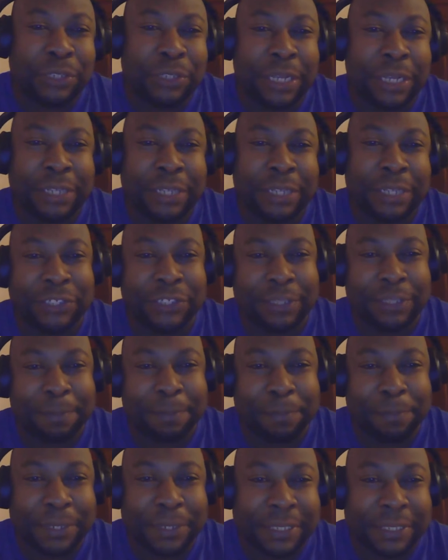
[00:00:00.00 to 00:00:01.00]

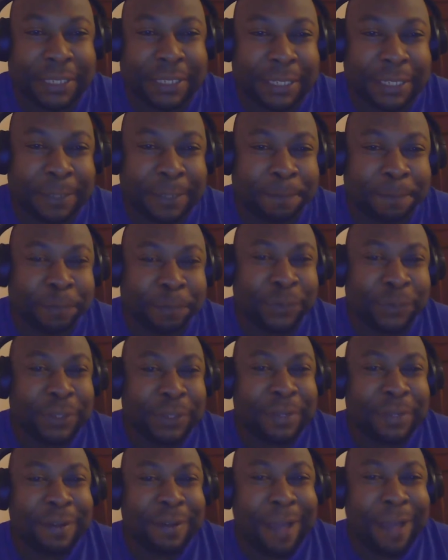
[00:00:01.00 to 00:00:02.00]
HCPC,
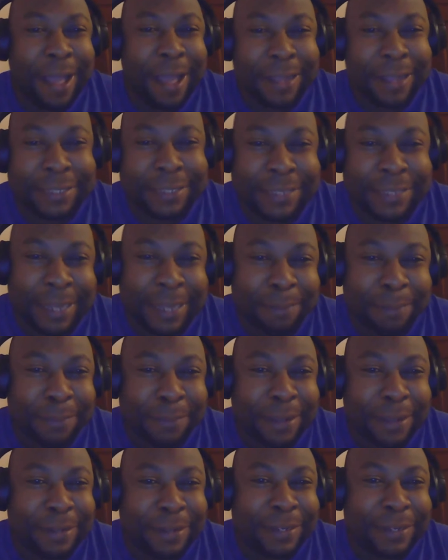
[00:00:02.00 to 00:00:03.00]
ask them
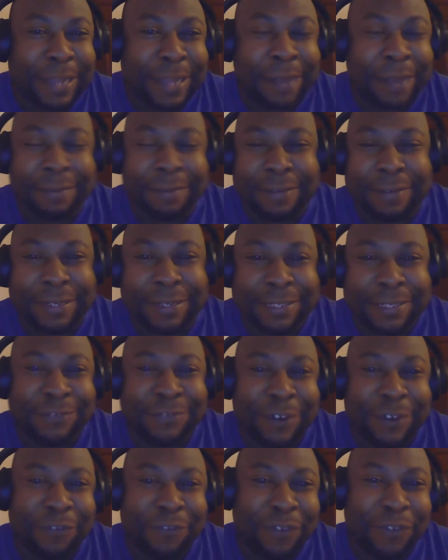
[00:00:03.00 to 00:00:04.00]
that this
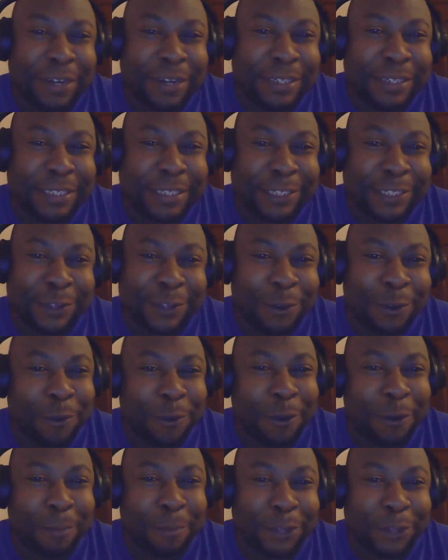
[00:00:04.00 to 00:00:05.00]
reference is not
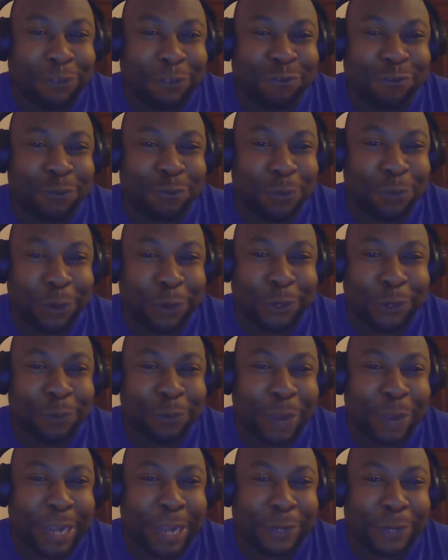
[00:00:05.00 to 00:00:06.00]
coming through. What
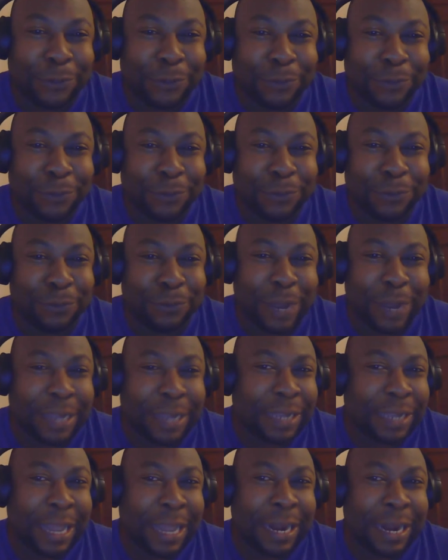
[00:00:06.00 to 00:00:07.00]
do I do?
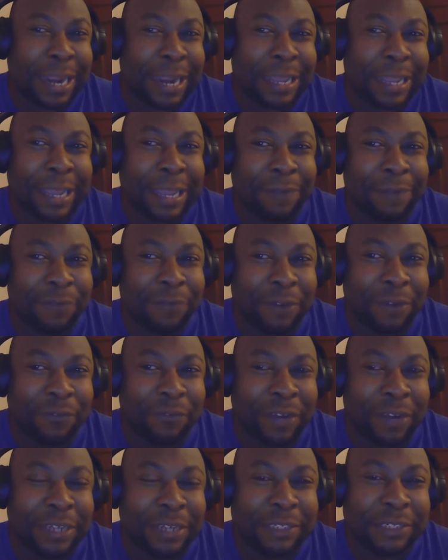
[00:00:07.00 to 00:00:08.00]
Can I get
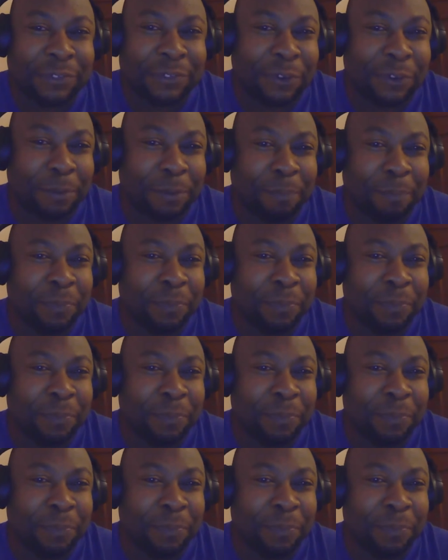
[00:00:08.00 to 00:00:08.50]
reference from